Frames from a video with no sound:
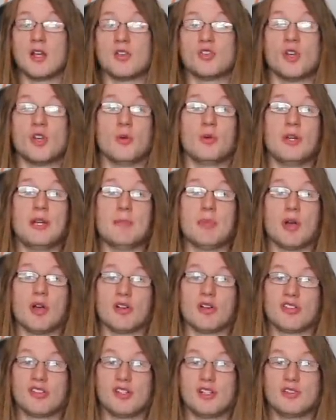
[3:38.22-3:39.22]
Tony
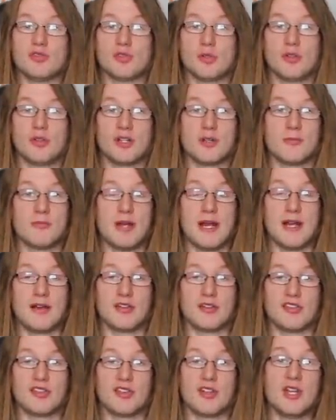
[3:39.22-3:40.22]
personally drew the
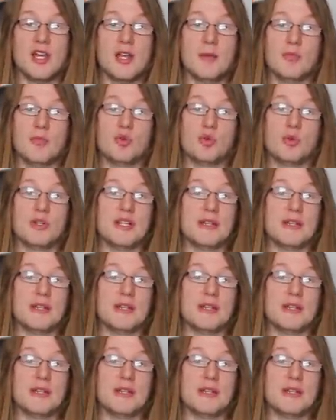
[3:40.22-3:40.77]
comparison between